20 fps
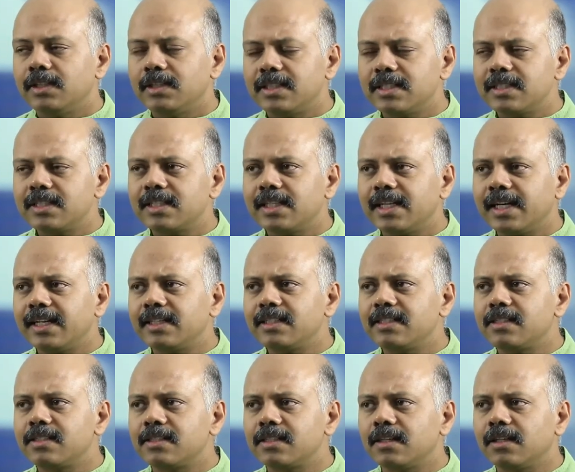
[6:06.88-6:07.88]
Just
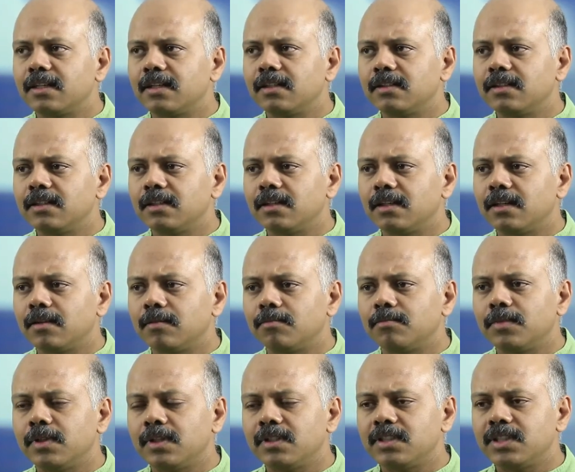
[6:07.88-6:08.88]
that
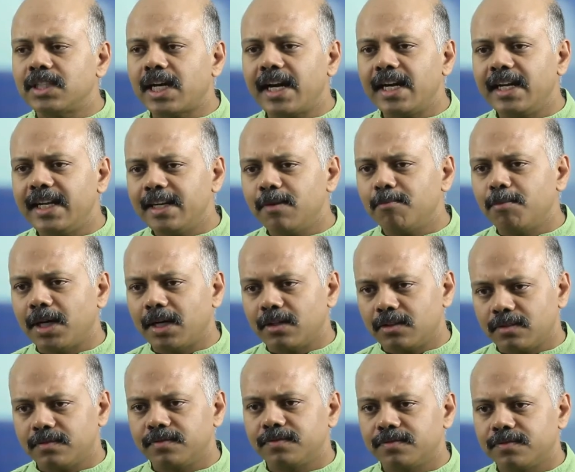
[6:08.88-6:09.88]
the chanting part
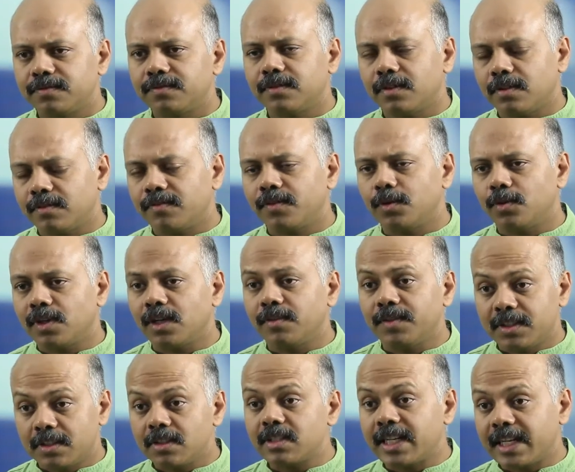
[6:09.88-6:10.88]
of yoga,
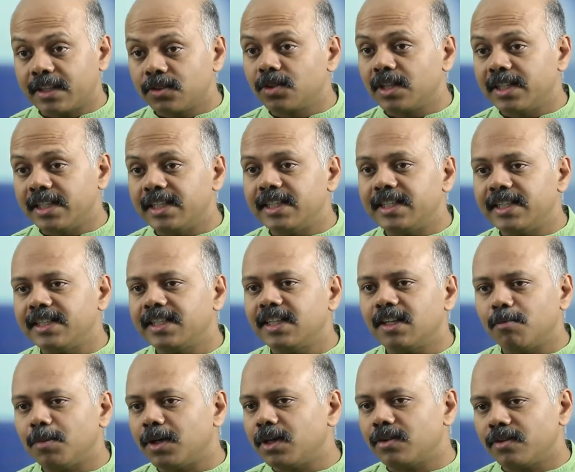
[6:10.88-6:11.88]
which is actually an integral
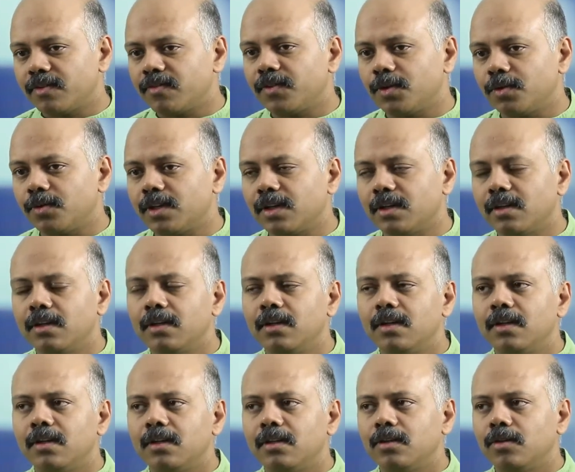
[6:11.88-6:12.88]
part of yoga,
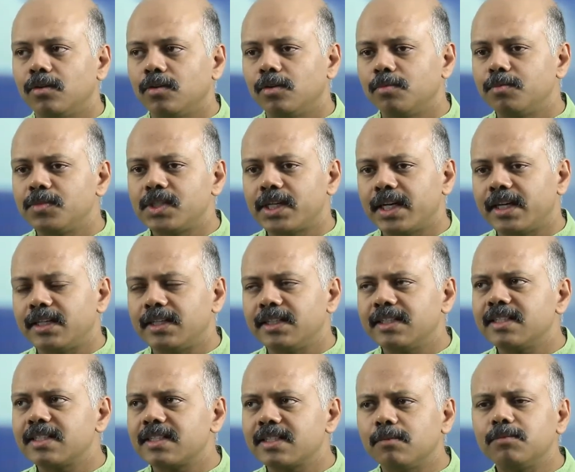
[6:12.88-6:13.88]
the Om chanting
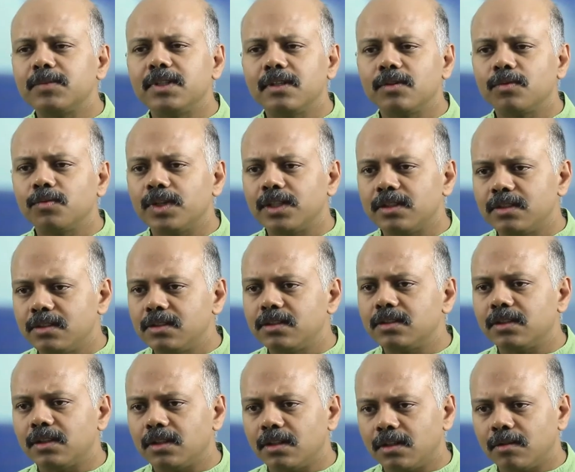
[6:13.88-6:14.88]
is something which
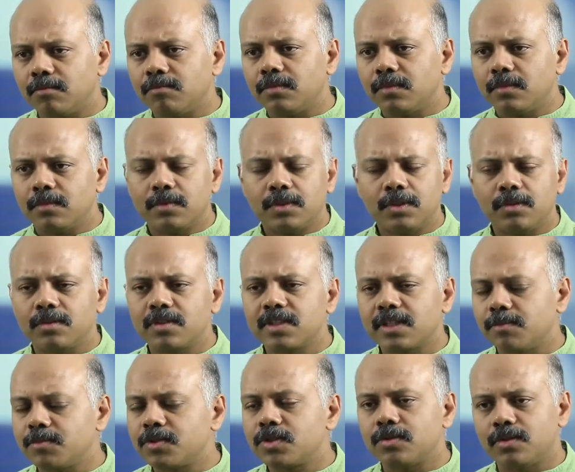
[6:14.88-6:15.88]

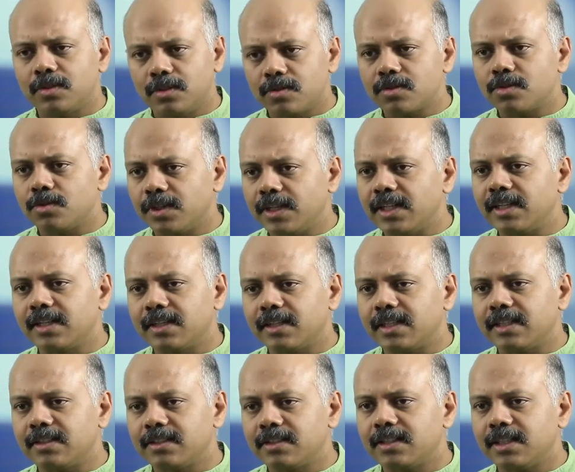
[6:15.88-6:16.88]
some studios don't
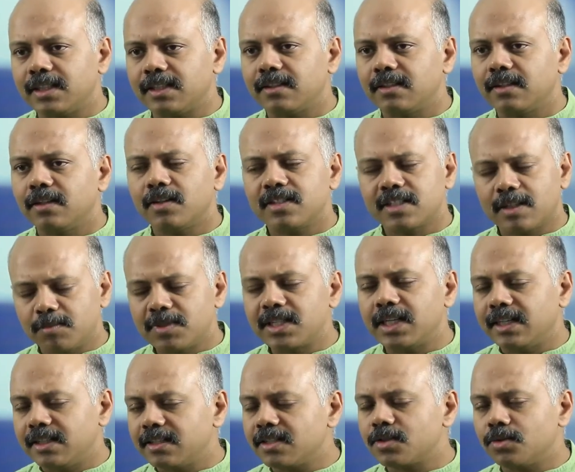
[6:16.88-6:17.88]
encourage there, or some
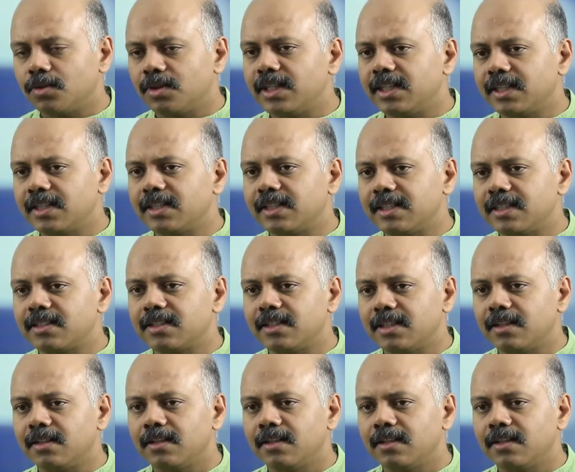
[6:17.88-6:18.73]
centers don't encourage there.